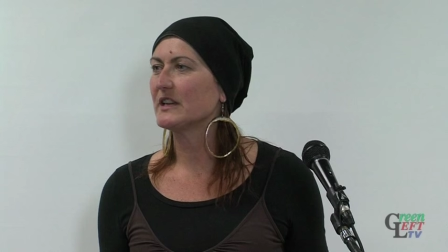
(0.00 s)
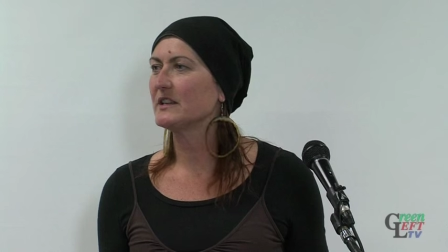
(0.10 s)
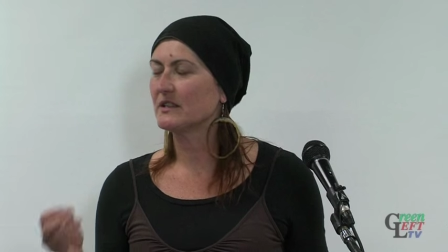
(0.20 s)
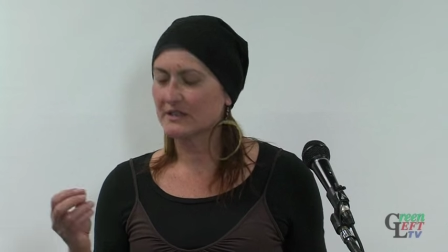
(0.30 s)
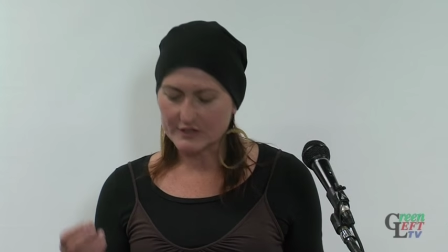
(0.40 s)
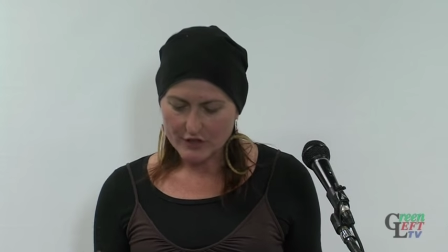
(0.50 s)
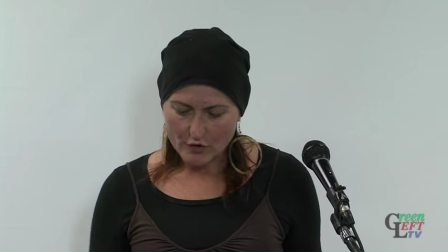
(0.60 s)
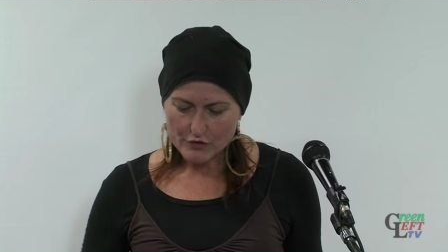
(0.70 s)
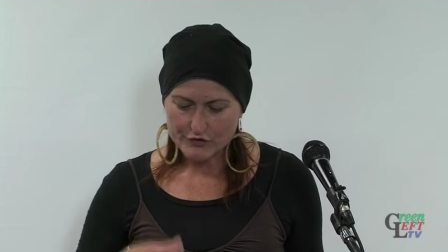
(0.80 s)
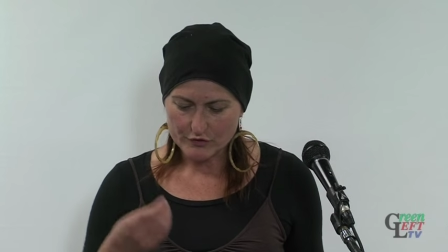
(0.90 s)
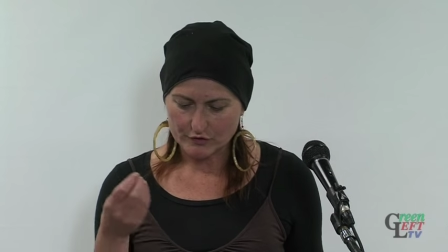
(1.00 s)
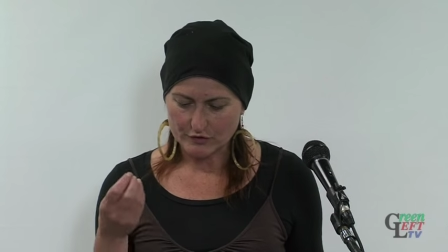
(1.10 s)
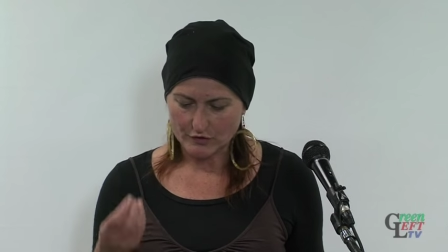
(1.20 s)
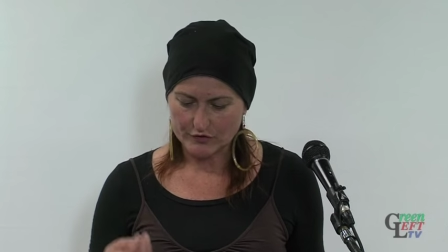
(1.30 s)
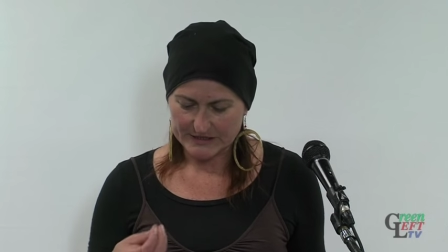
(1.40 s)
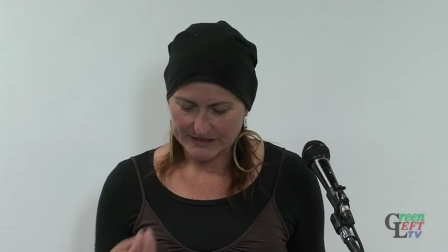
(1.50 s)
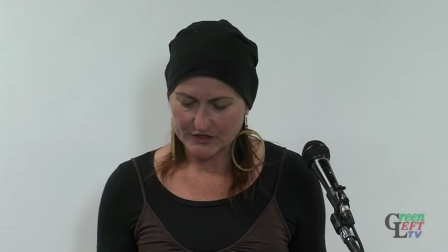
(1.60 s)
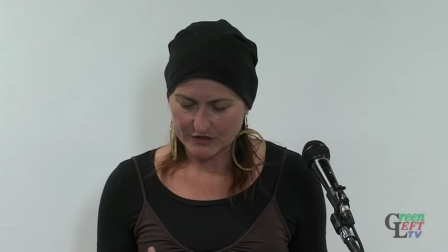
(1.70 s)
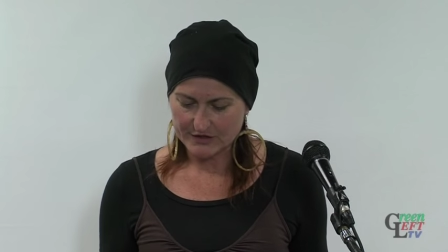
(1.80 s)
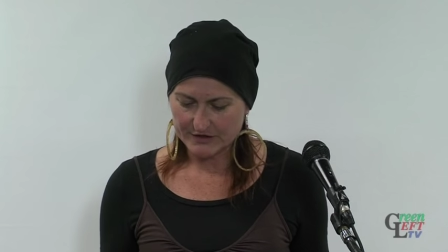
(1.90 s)
in the social
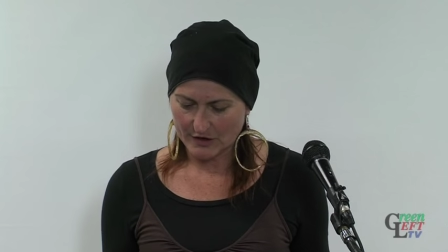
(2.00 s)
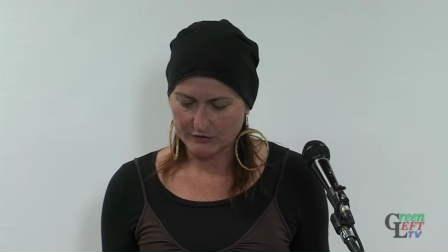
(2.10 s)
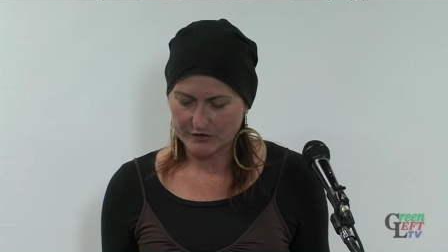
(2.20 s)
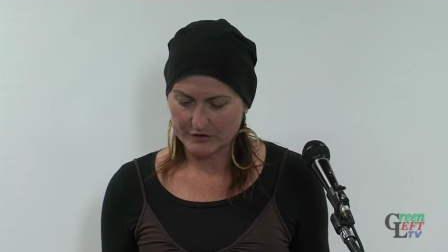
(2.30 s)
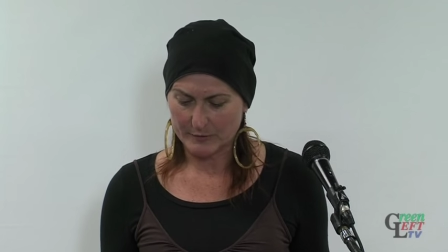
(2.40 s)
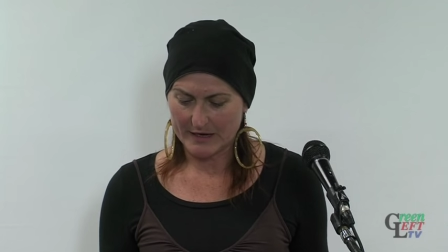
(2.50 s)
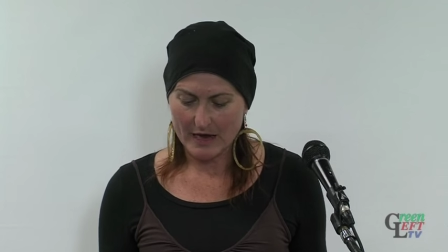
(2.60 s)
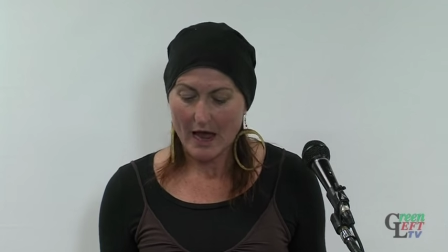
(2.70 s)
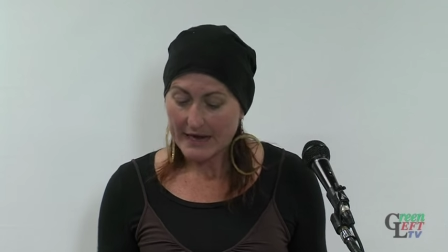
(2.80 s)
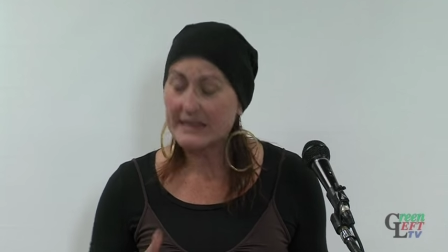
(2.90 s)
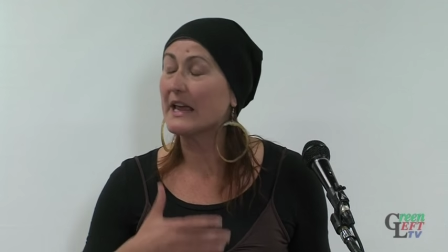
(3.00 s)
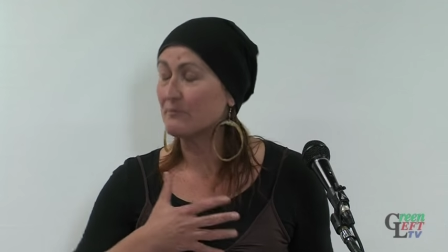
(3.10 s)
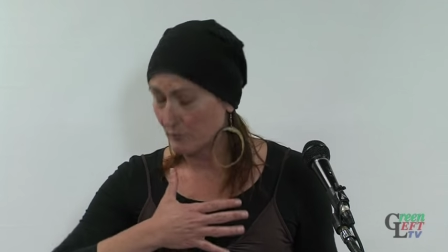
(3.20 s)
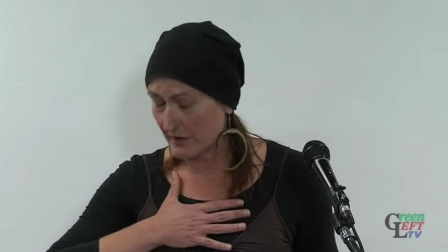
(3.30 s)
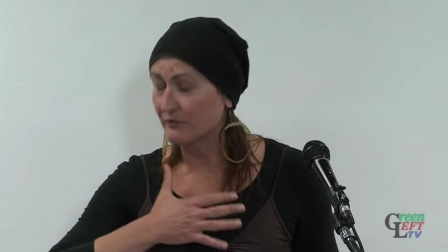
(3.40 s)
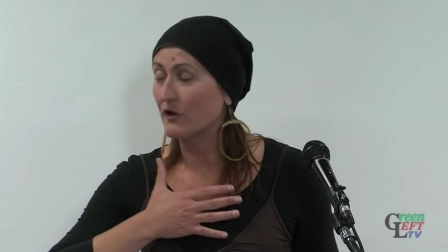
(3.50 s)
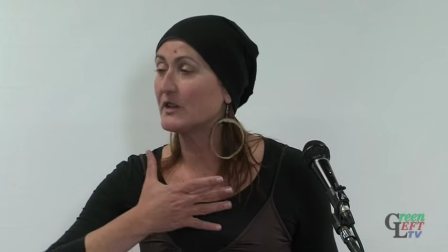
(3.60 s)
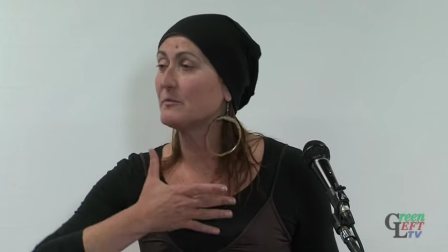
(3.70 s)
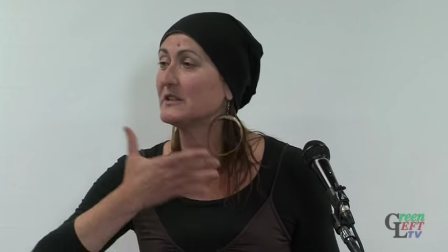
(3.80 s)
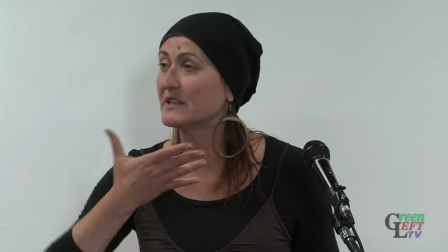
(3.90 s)
conditions, so to speak, uh, in, we root
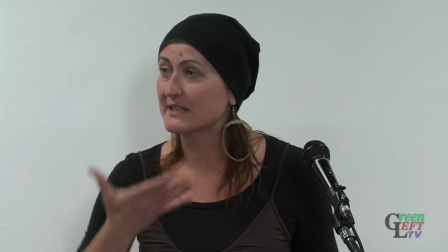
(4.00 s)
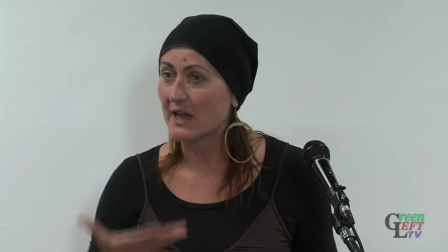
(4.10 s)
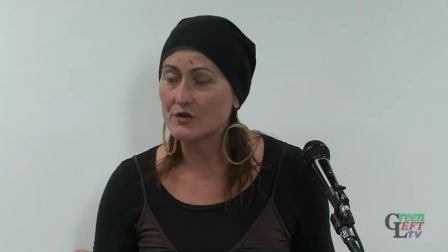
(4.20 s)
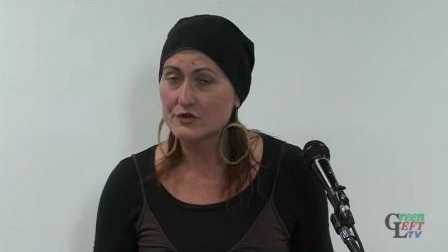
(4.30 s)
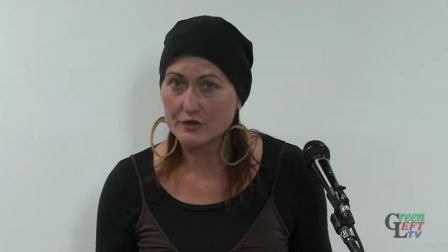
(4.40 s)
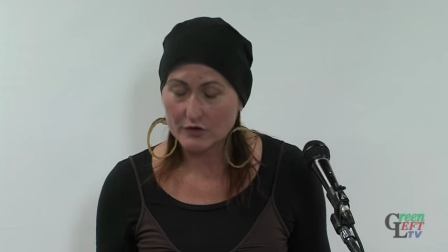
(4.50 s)
them in the social